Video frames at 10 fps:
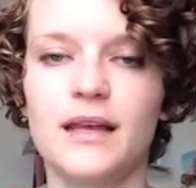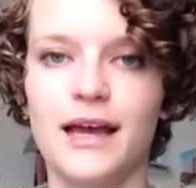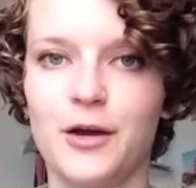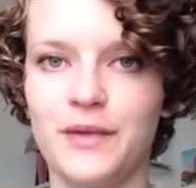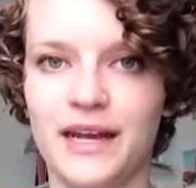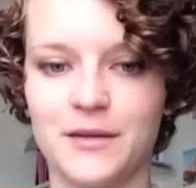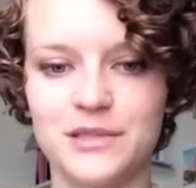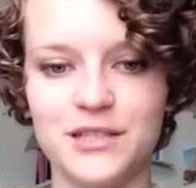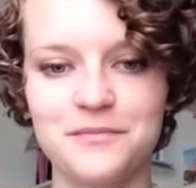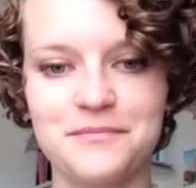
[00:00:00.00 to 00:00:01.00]
I hope that
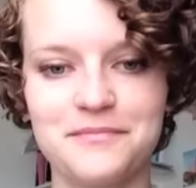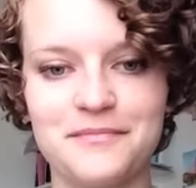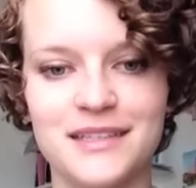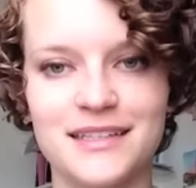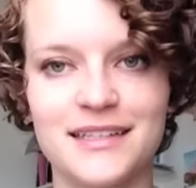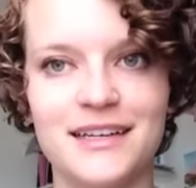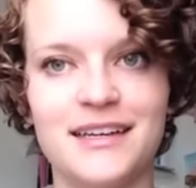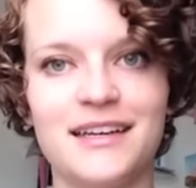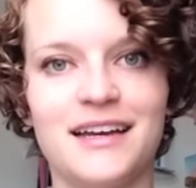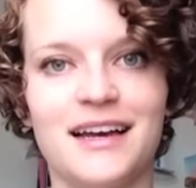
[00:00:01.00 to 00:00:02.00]
helps you.
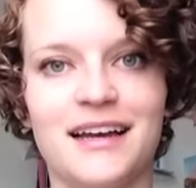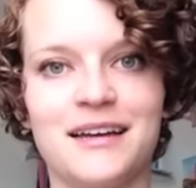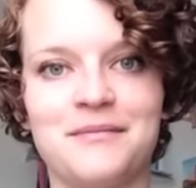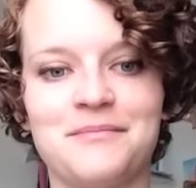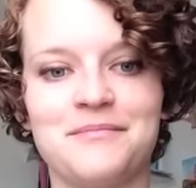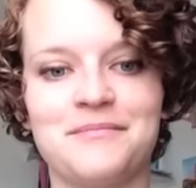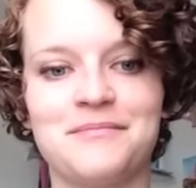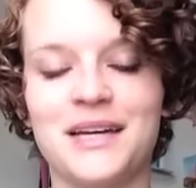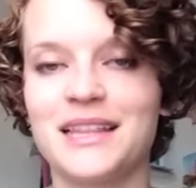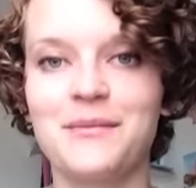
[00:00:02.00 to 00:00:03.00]

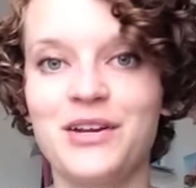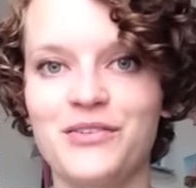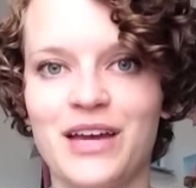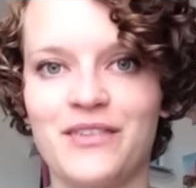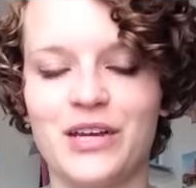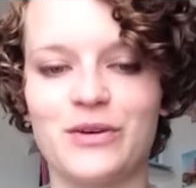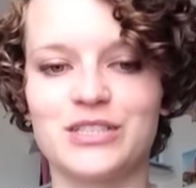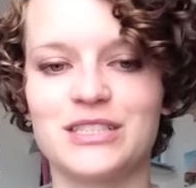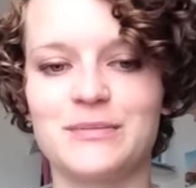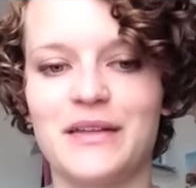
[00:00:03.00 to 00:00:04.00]
But let me know if you have any
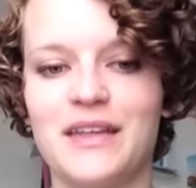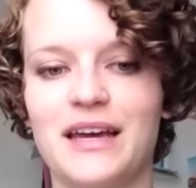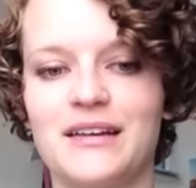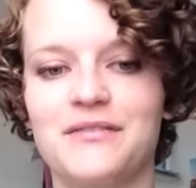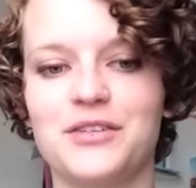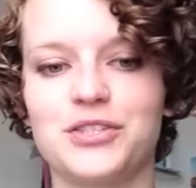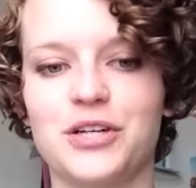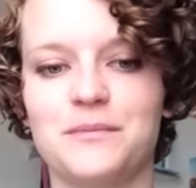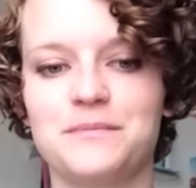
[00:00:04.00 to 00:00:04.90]
questions about that, for sure.